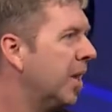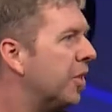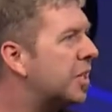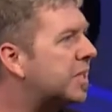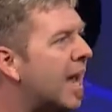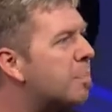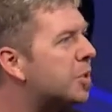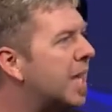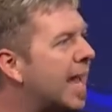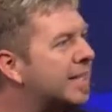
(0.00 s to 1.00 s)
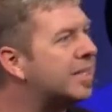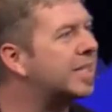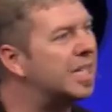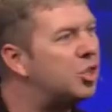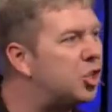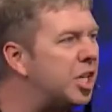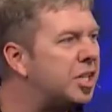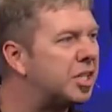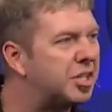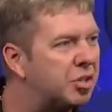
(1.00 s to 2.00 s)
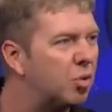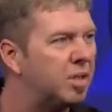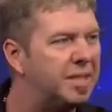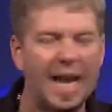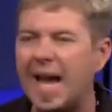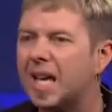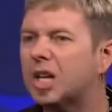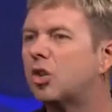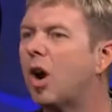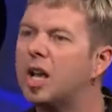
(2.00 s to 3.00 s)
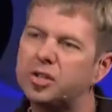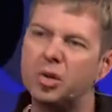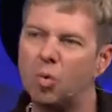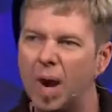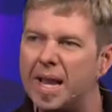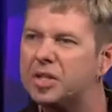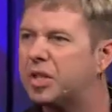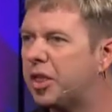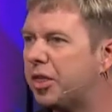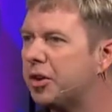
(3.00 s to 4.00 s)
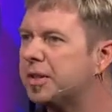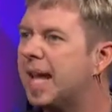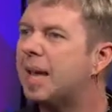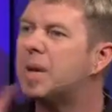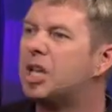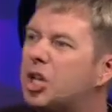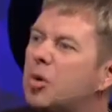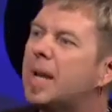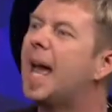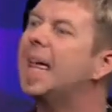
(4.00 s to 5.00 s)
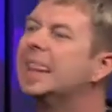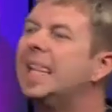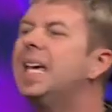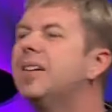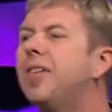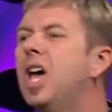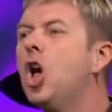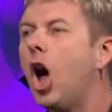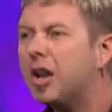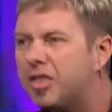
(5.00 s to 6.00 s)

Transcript: The disciples hadn't seen Jesus die on a cross and raise the third day, but you and I live on